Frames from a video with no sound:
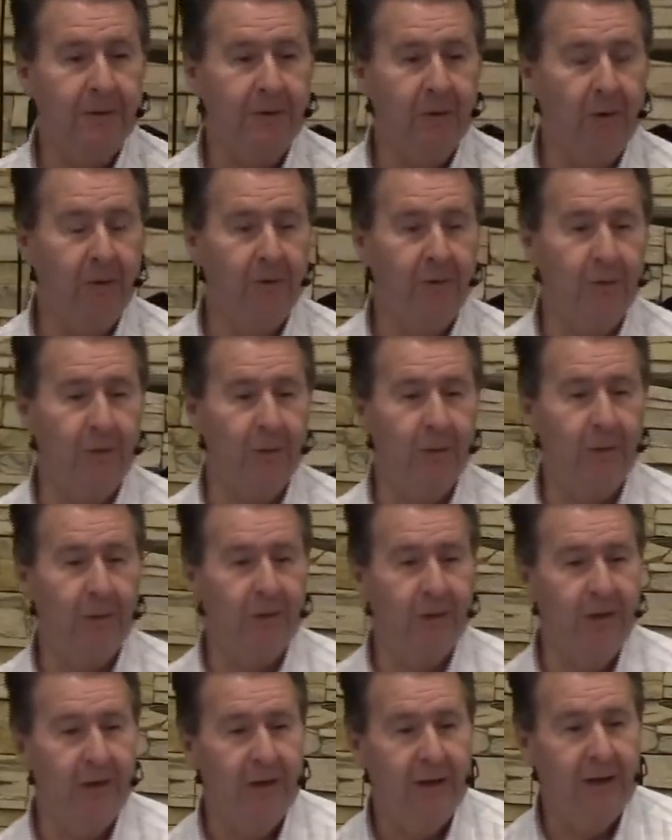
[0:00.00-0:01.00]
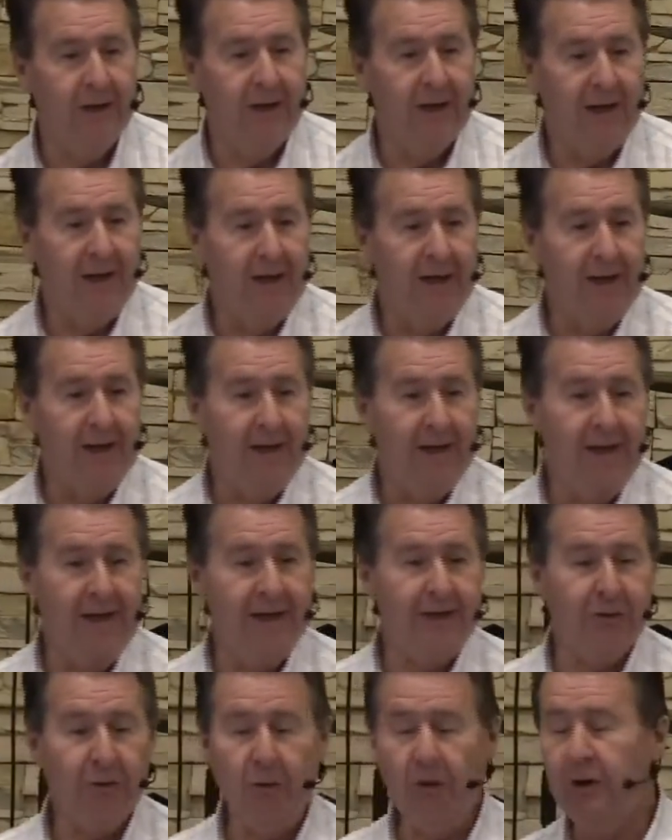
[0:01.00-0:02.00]
food,
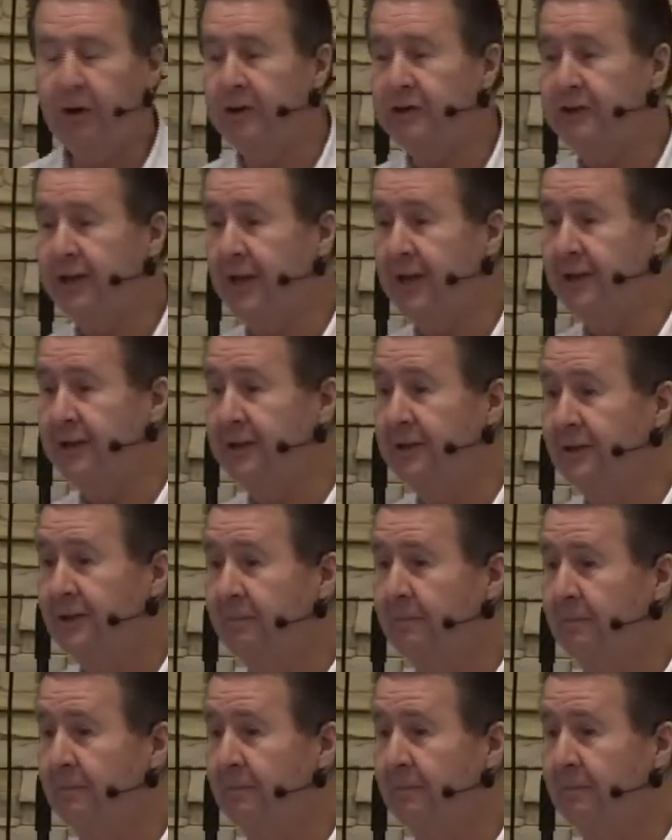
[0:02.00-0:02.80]
he's the one who says,